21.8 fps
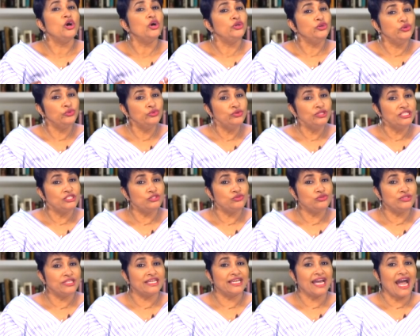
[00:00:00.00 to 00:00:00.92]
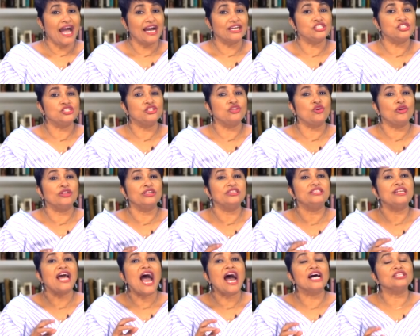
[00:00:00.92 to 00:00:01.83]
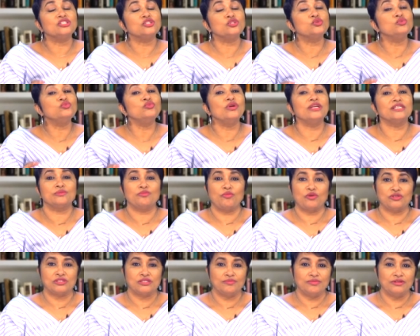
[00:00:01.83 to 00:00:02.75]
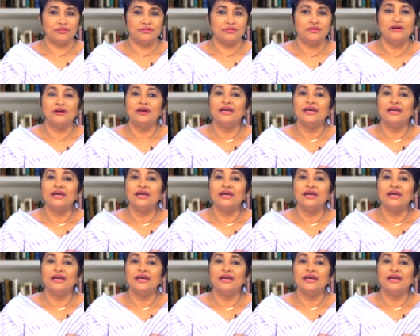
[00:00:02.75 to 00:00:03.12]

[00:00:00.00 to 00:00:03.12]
you need to take action on it as soon as possible,